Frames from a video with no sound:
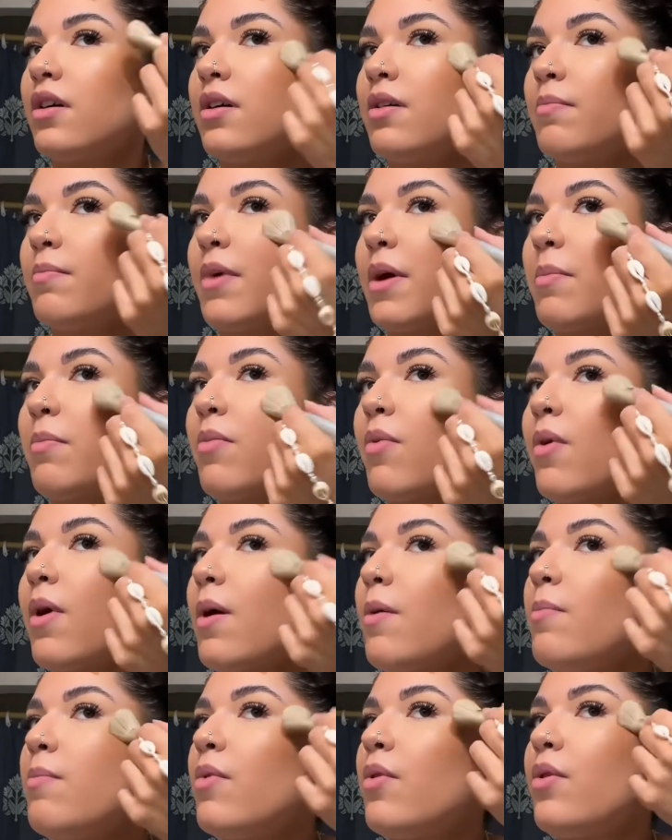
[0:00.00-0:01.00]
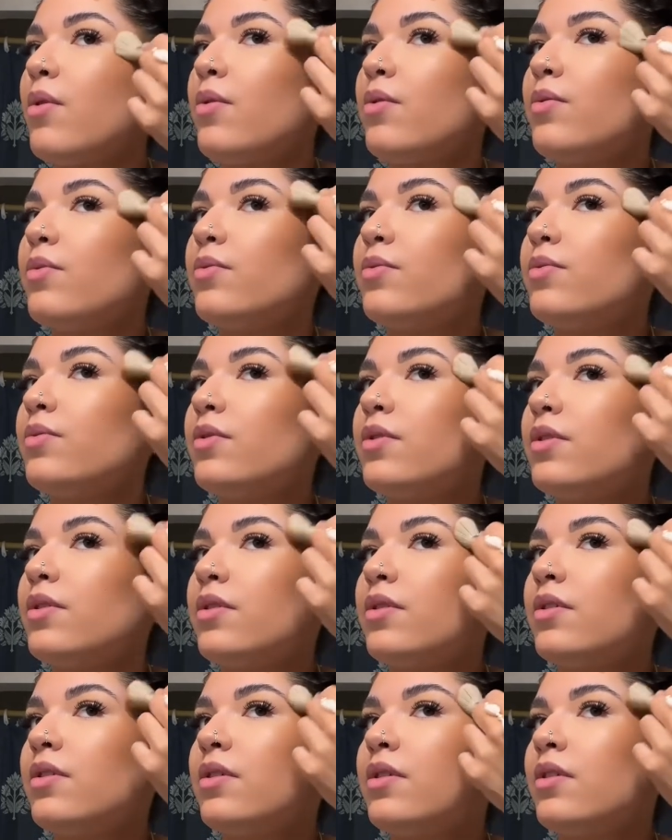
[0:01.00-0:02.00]
my brow bone,
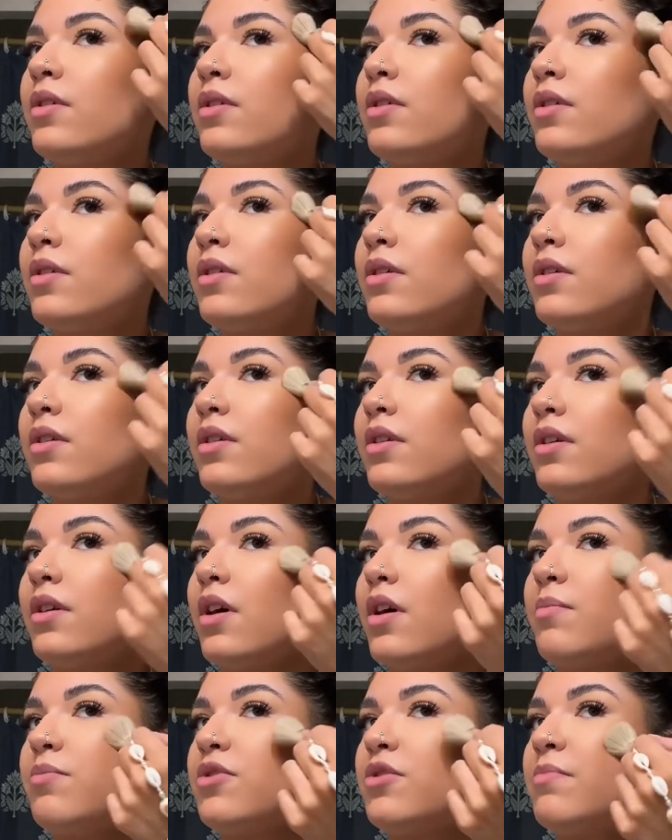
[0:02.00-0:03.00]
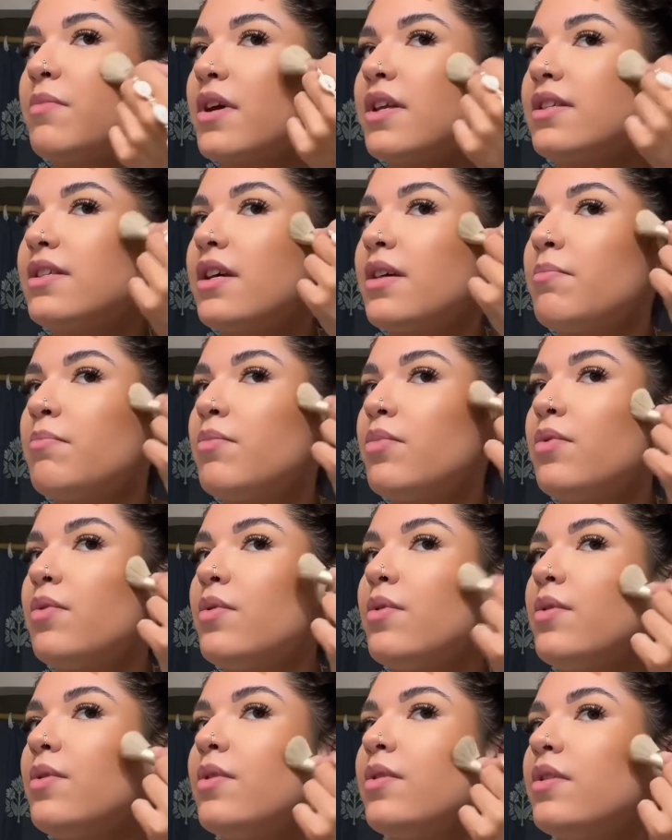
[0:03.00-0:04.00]
up to my
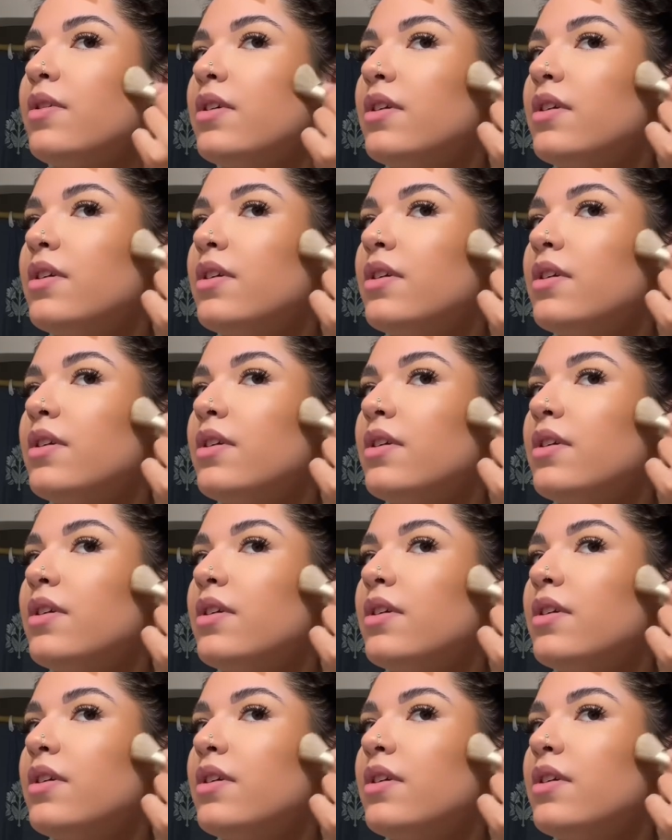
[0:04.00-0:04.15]
temple.